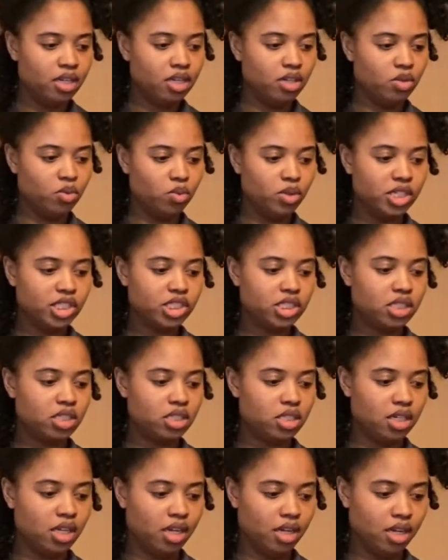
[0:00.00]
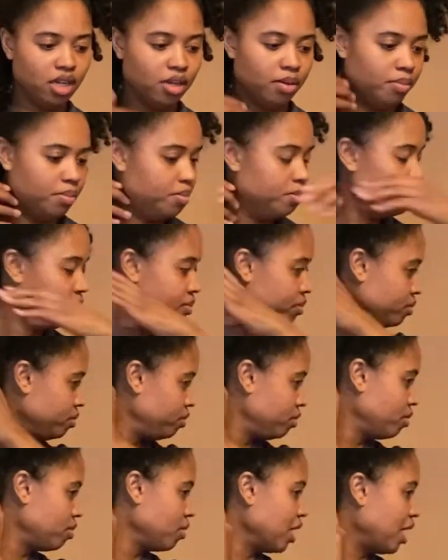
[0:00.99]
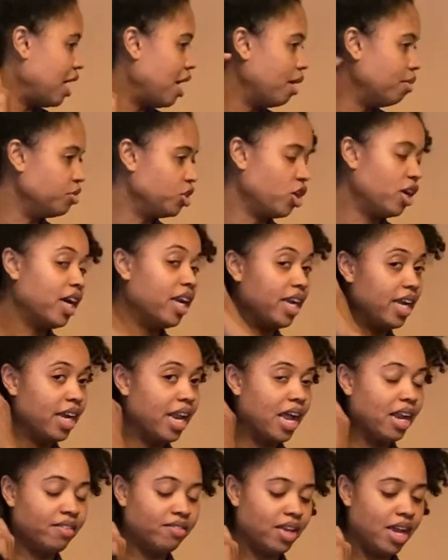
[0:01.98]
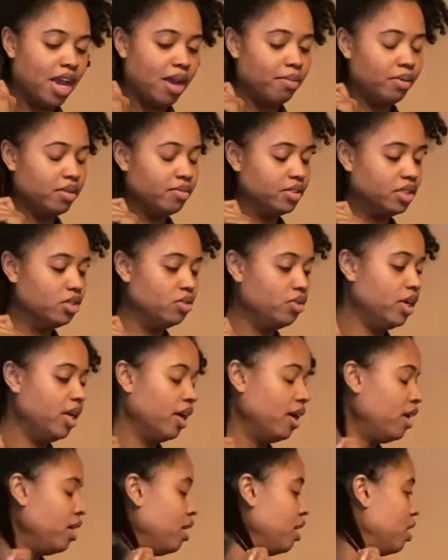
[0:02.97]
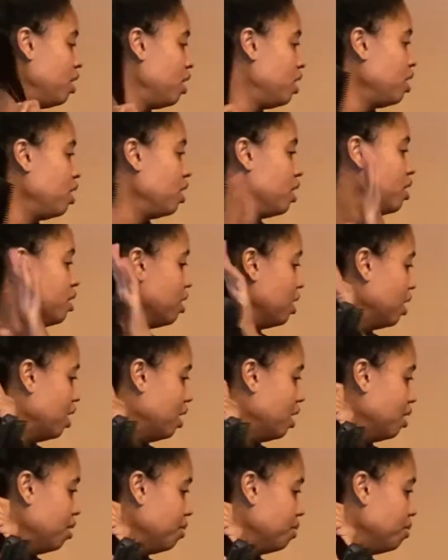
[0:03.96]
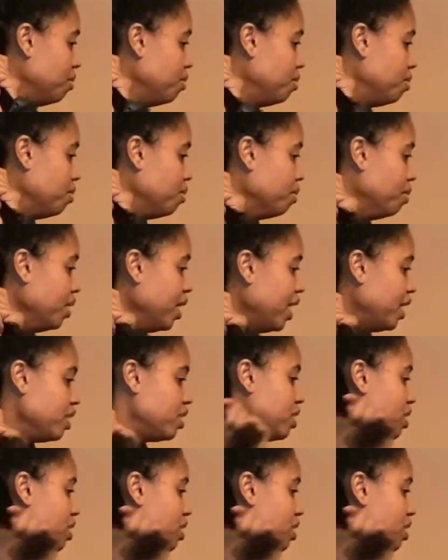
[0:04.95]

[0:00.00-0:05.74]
which I'm trying to get out of the habit of doing. But